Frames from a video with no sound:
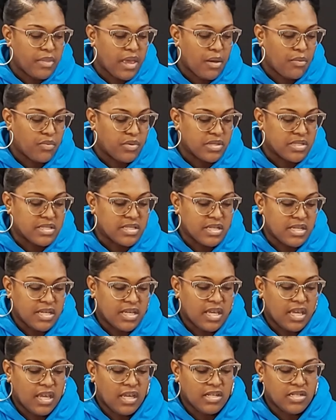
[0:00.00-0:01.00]
that was the
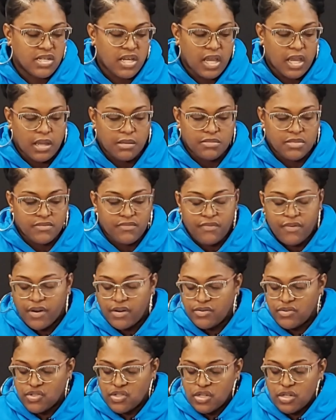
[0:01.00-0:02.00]
King James
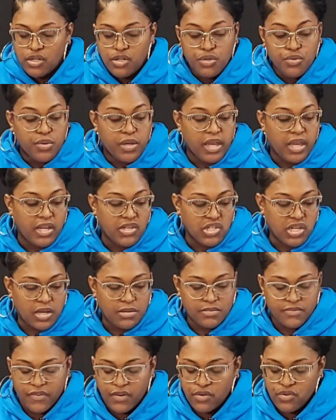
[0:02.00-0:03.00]
Version, the New King
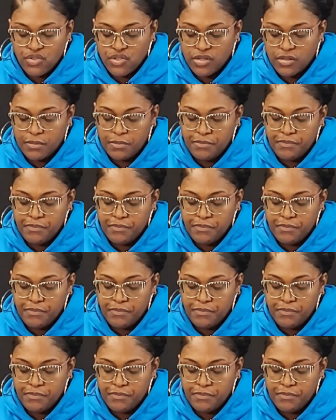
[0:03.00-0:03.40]
James Version.